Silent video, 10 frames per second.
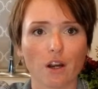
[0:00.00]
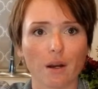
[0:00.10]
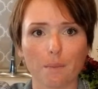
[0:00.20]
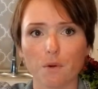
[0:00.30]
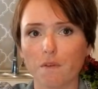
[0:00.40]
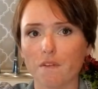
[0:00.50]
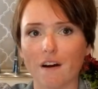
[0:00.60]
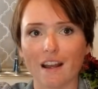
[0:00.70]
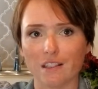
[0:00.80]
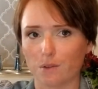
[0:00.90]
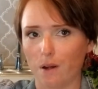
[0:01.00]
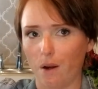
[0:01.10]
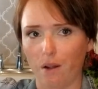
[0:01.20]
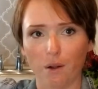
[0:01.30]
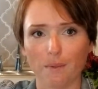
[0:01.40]
to move the vines around
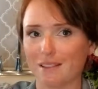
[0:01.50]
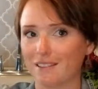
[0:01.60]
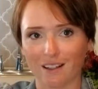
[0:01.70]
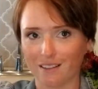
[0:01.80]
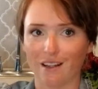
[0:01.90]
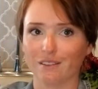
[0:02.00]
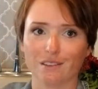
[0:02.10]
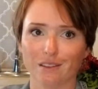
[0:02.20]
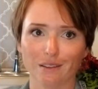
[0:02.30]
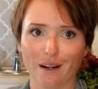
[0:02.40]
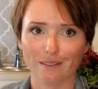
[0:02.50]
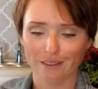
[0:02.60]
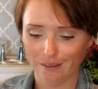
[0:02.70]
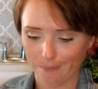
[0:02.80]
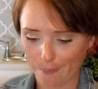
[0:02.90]
and it'll be stuck down to the ground.
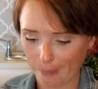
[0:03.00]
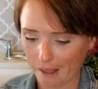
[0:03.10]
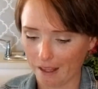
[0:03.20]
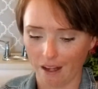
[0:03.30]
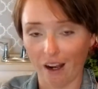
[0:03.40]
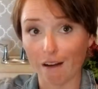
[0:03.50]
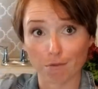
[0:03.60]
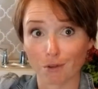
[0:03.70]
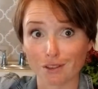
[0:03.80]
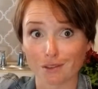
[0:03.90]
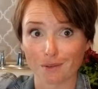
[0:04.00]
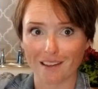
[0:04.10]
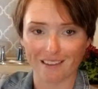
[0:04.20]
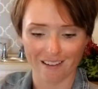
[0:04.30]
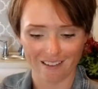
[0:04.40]
It'll have roots
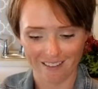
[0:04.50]
right there.